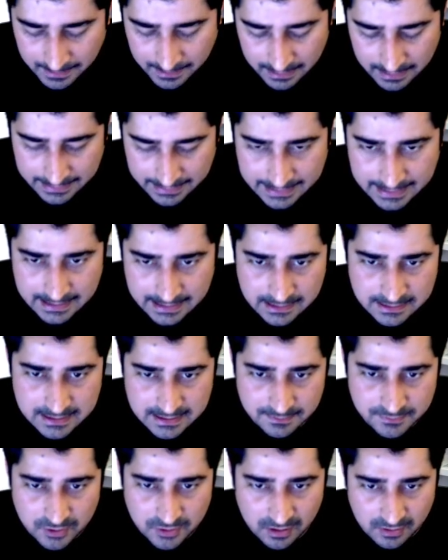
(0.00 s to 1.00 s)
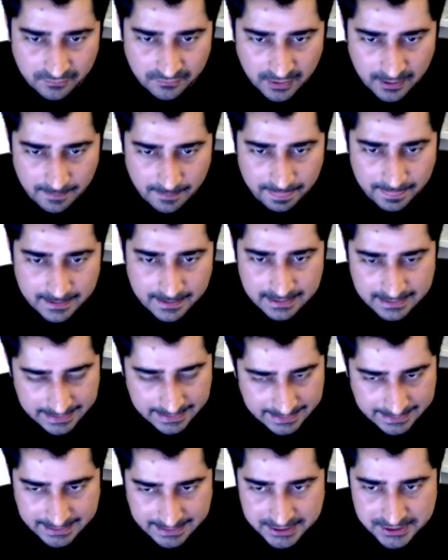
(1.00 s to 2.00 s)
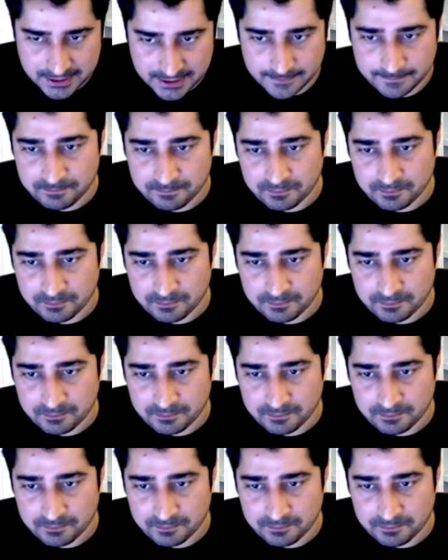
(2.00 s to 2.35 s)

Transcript: again some sort of a integer.